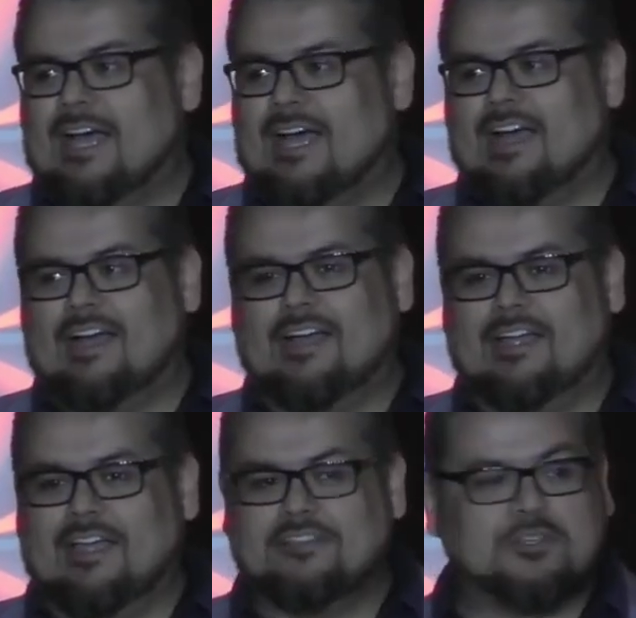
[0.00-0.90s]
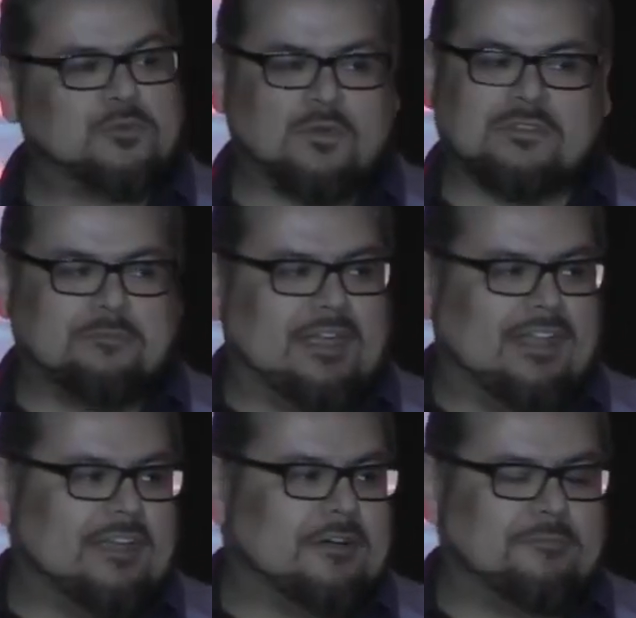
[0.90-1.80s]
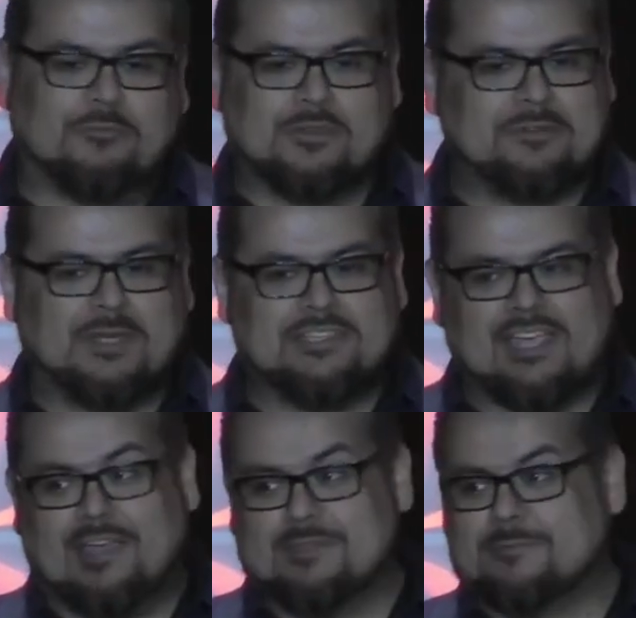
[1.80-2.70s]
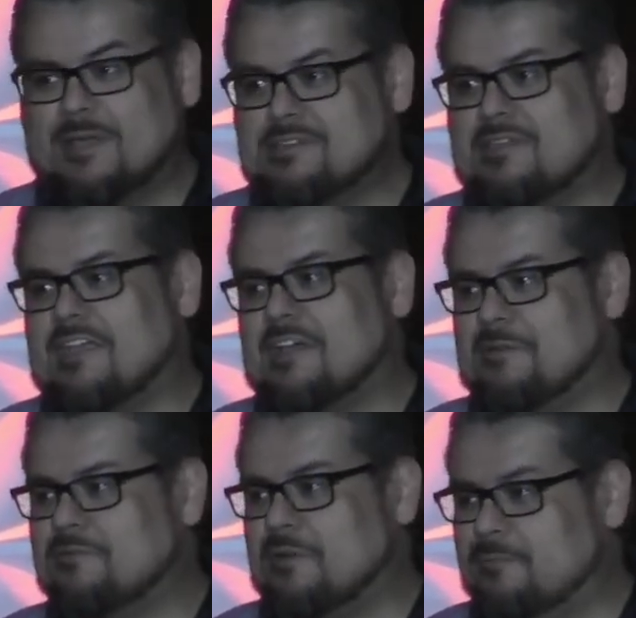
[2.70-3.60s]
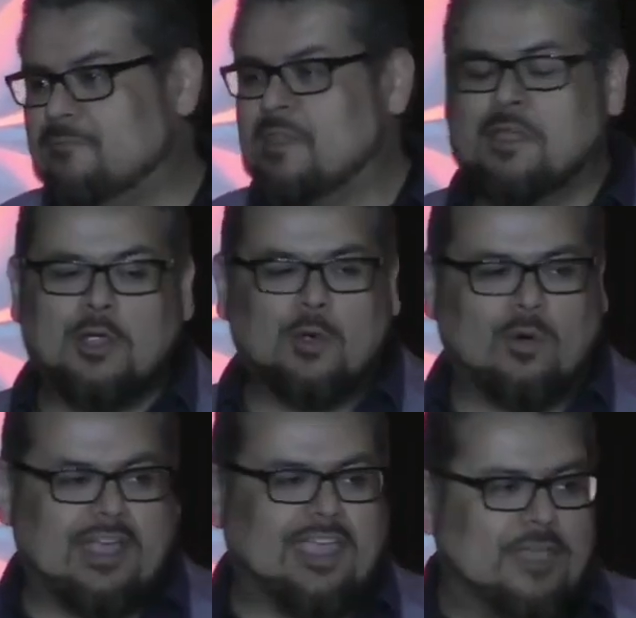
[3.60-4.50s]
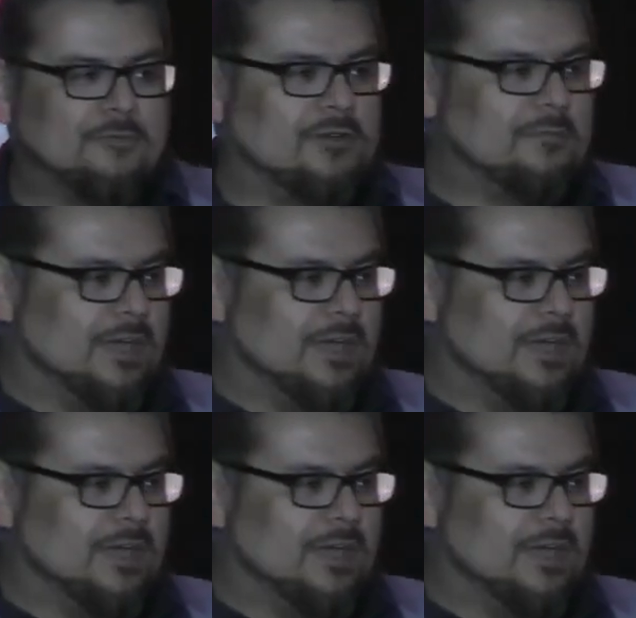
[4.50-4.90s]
It just wasn't my deal, wasn't my jam, especially coming from where I came from, my